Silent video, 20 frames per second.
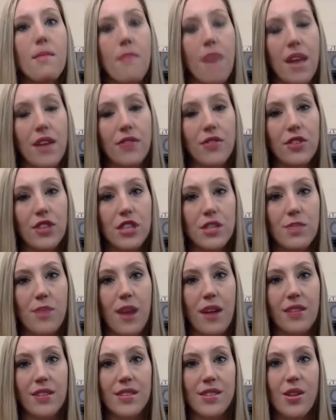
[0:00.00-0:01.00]
Mindfulness
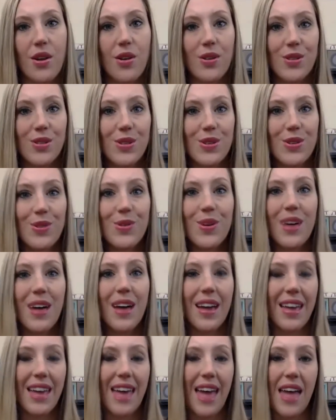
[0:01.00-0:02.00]
practice also,
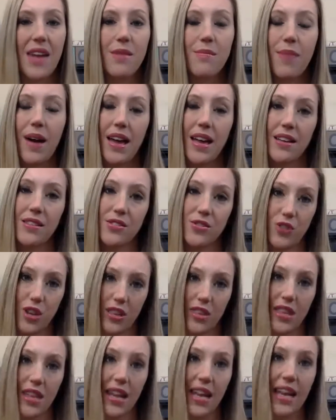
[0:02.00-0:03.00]
again, by
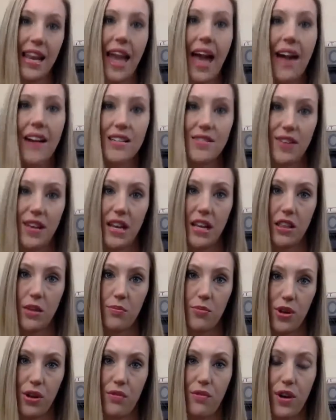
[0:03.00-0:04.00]
strengthening and activating
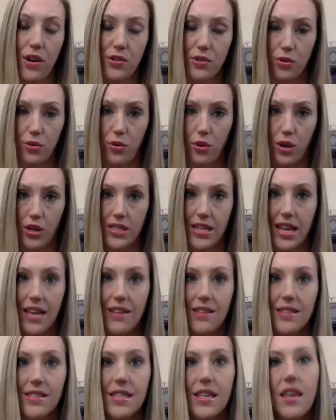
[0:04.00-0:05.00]
the prefrontal
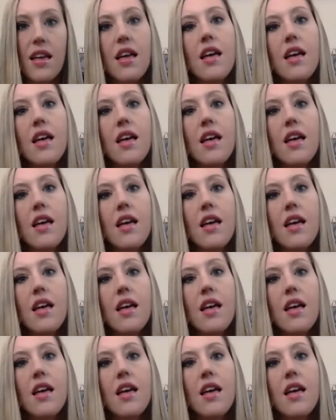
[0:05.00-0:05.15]
cortex,